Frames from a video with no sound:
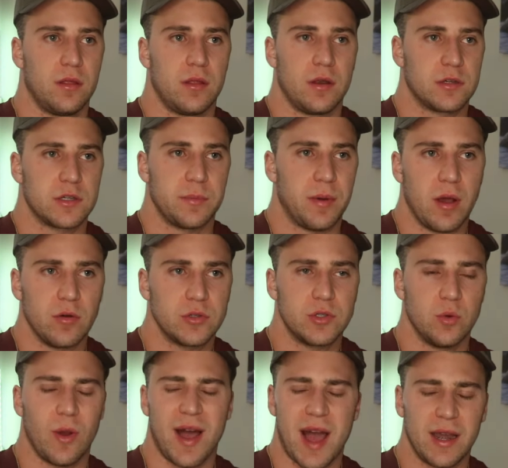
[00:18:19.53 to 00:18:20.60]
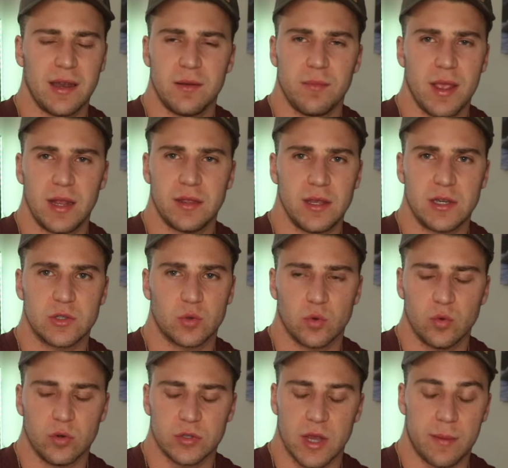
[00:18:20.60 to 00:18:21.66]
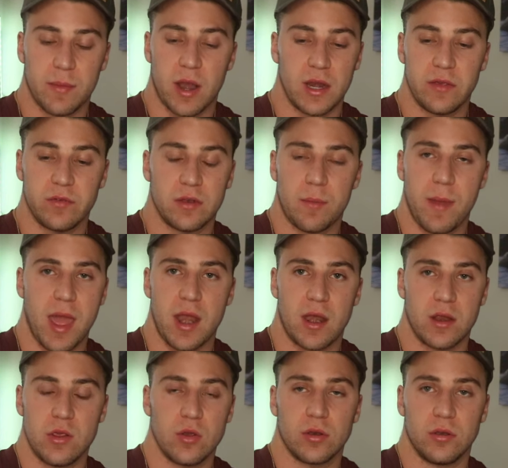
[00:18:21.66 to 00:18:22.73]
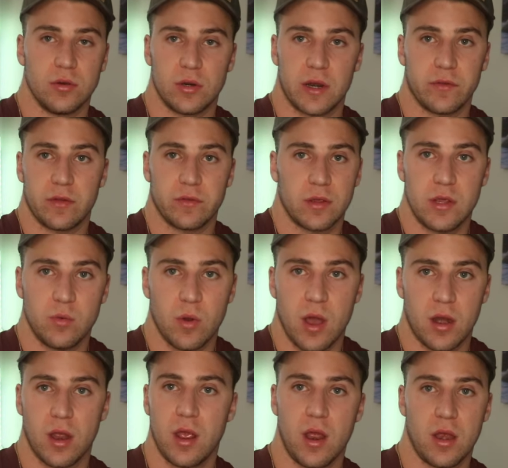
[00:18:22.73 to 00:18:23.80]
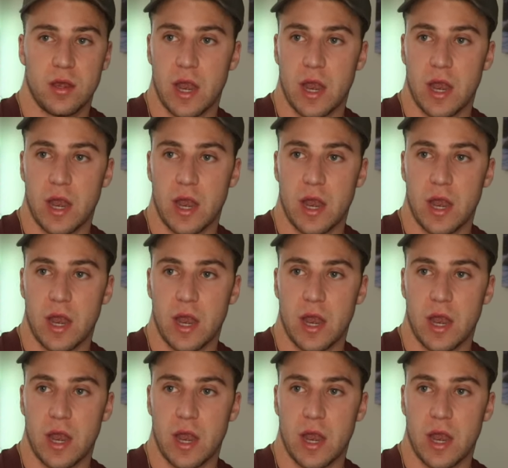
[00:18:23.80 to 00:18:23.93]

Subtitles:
they're supposed to. I didn't make these rules. I'm not even demanding it. You can do whatever you want.